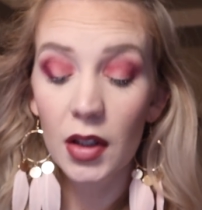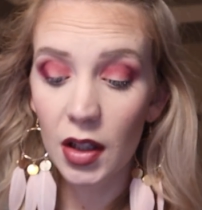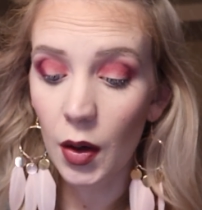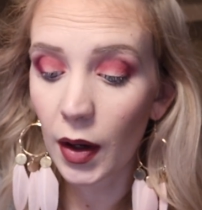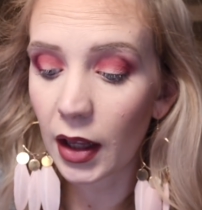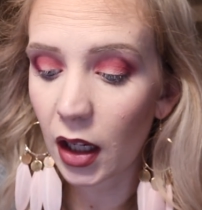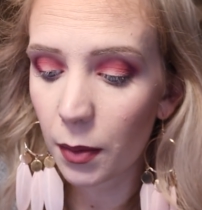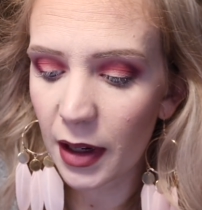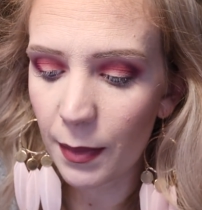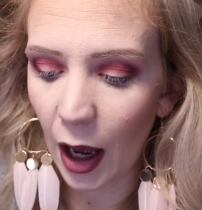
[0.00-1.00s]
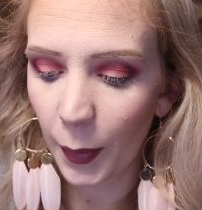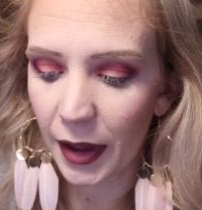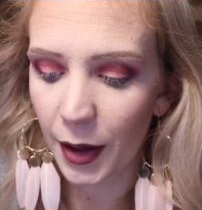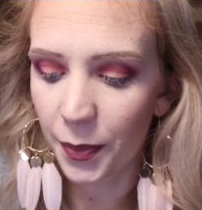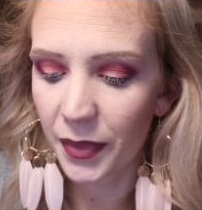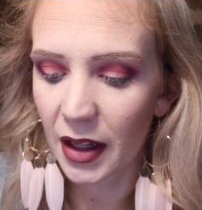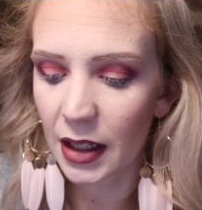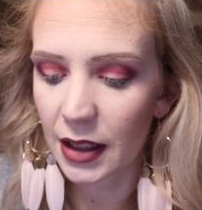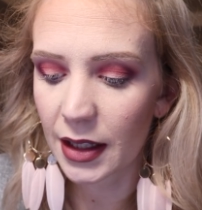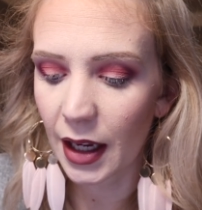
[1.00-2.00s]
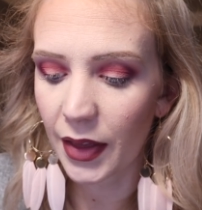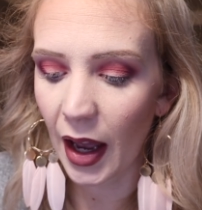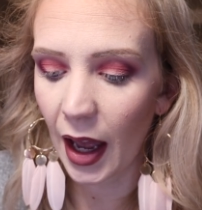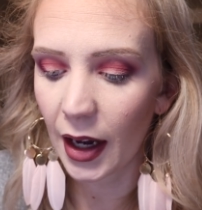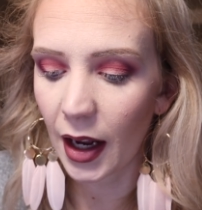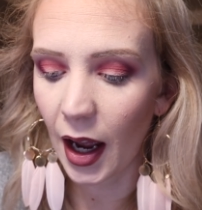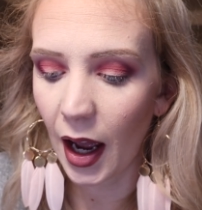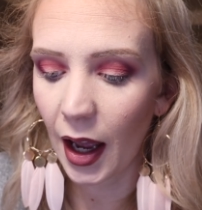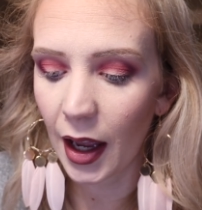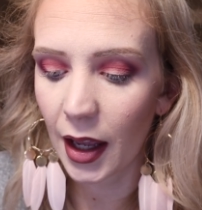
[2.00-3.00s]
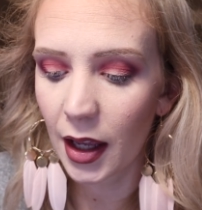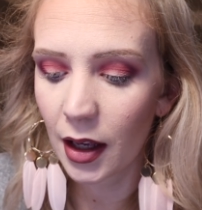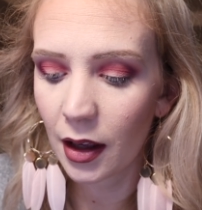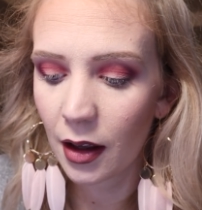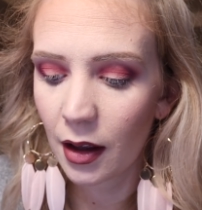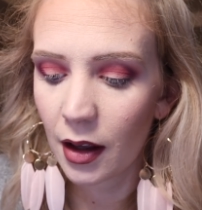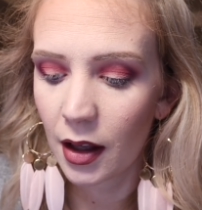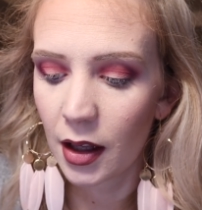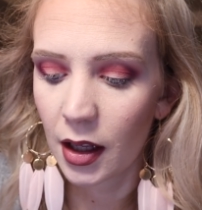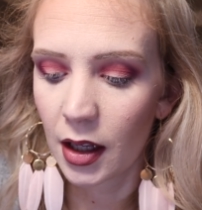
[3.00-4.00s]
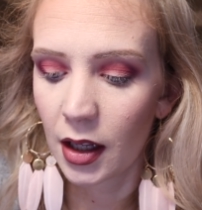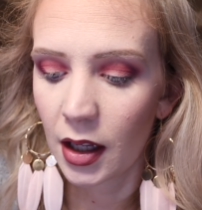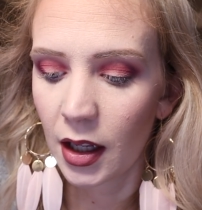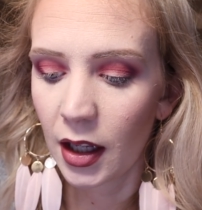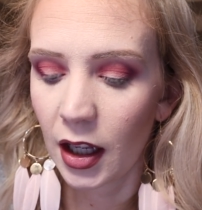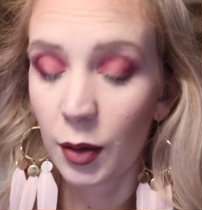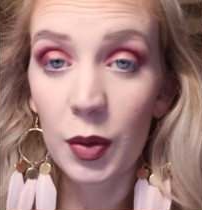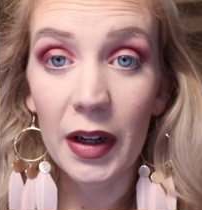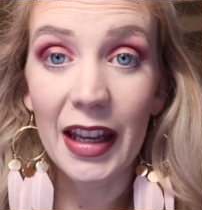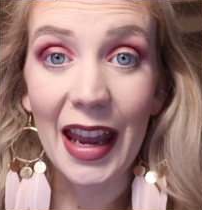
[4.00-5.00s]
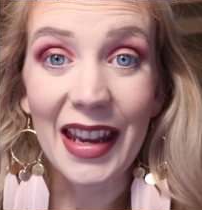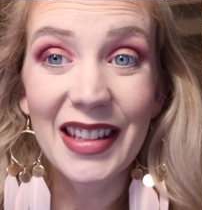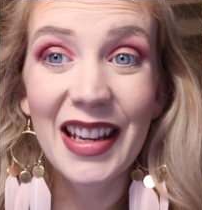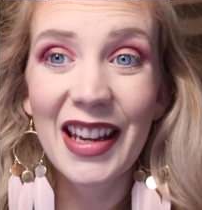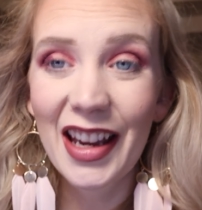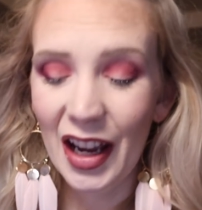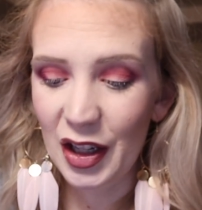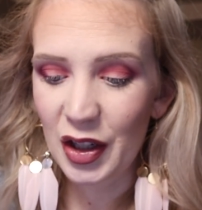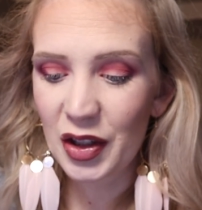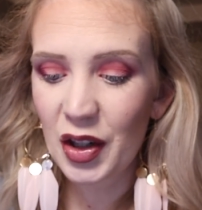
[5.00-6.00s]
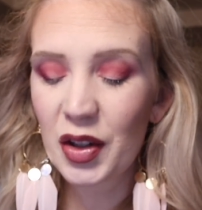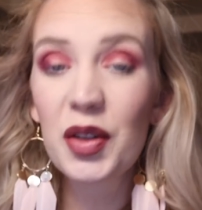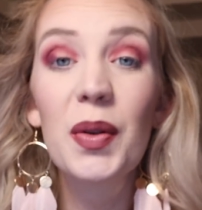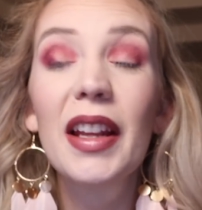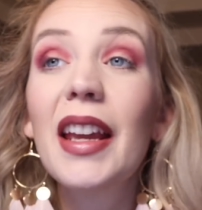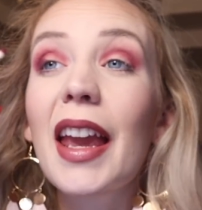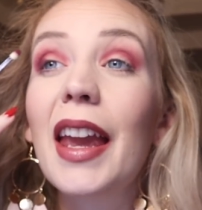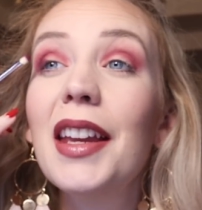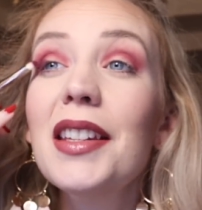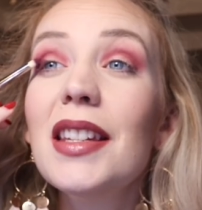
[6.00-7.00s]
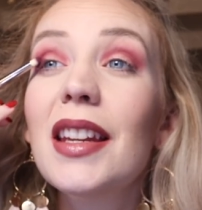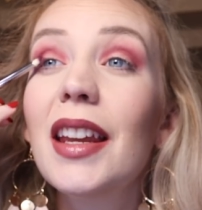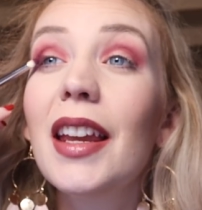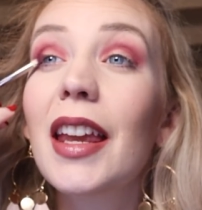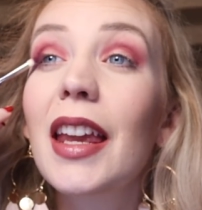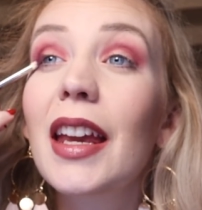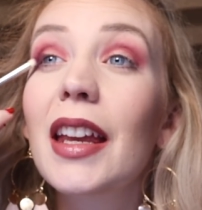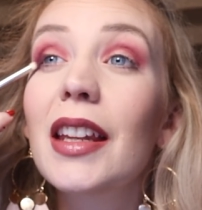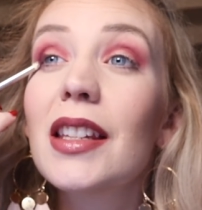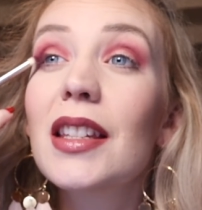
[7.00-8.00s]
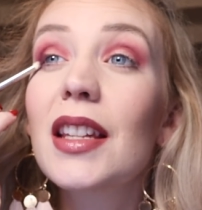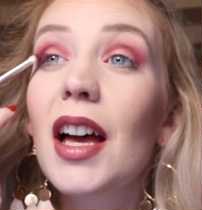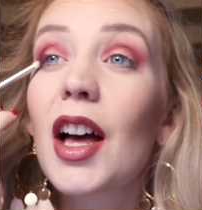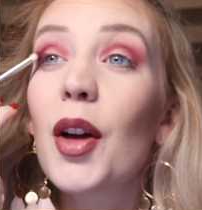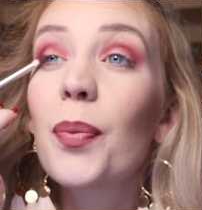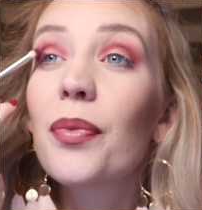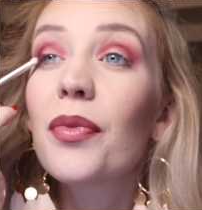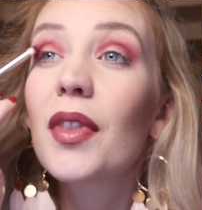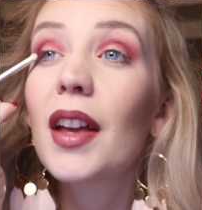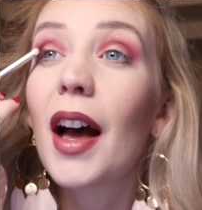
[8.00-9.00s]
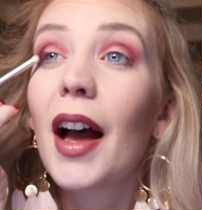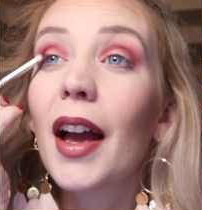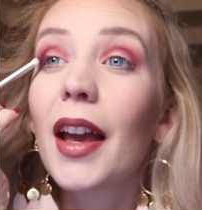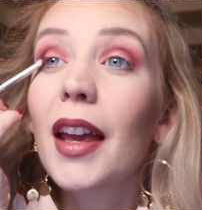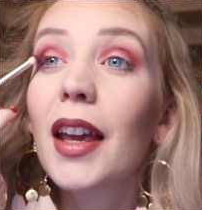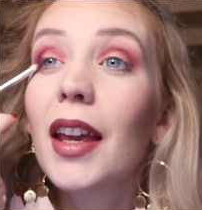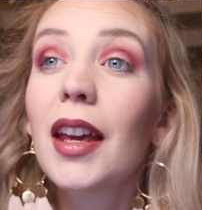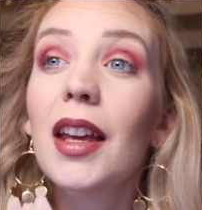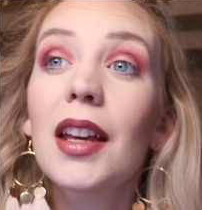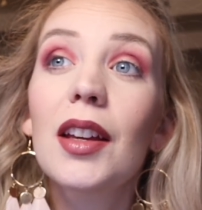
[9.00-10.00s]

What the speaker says: So a little bit about me is that I am 28. I just turned 28, and I